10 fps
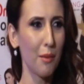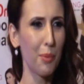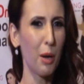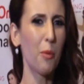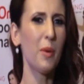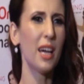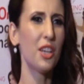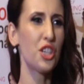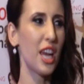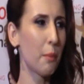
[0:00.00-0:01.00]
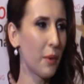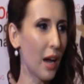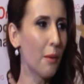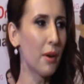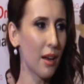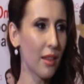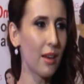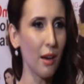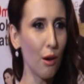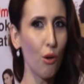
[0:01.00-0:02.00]
probably I shaped up rather
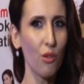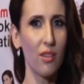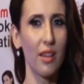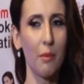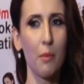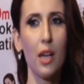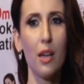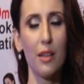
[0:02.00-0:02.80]
than lost them.